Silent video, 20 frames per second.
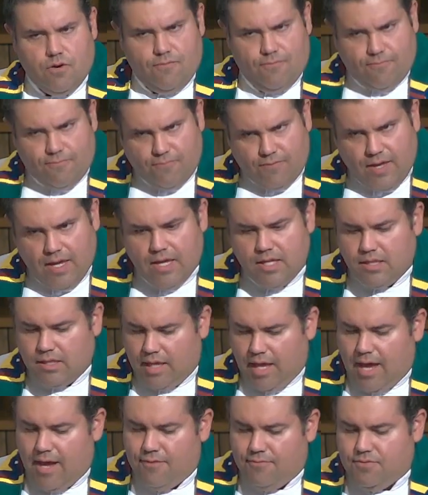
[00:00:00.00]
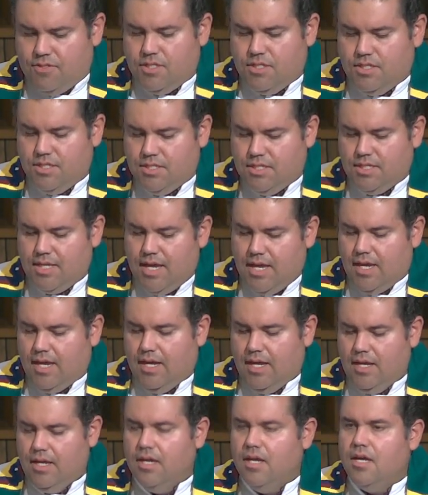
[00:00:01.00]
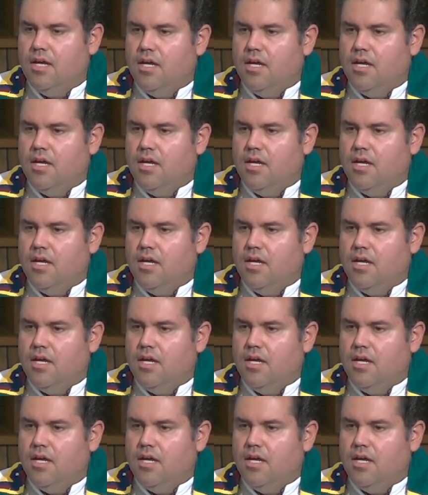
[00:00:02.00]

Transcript: faith have to say